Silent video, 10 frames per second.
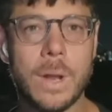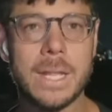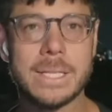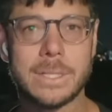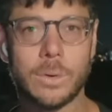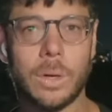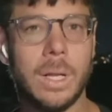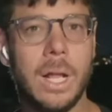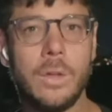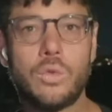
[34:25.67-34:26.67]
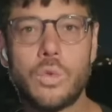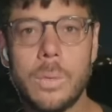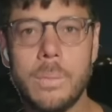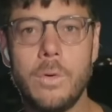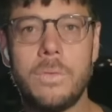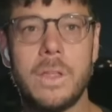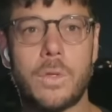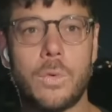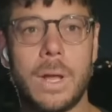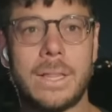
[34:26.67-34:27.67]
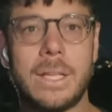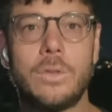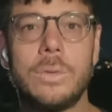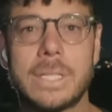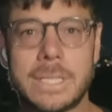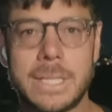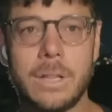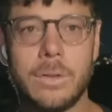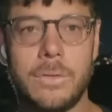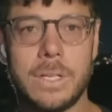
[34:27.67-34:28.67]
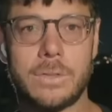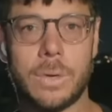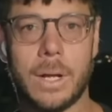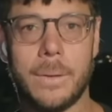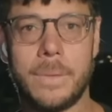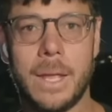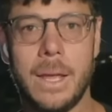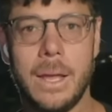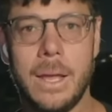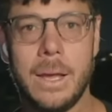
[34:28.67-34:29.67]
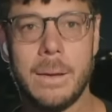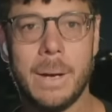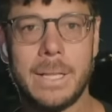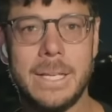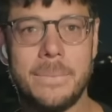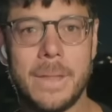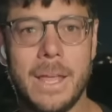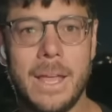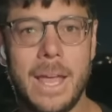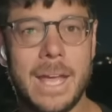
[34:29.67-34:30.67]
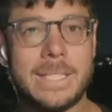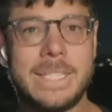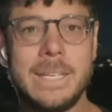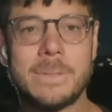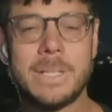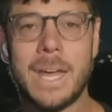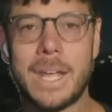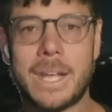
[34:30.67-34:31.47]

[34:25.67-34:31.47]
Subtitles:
the Iranian soil to remove the threat to the state of Israel. Mati, it seems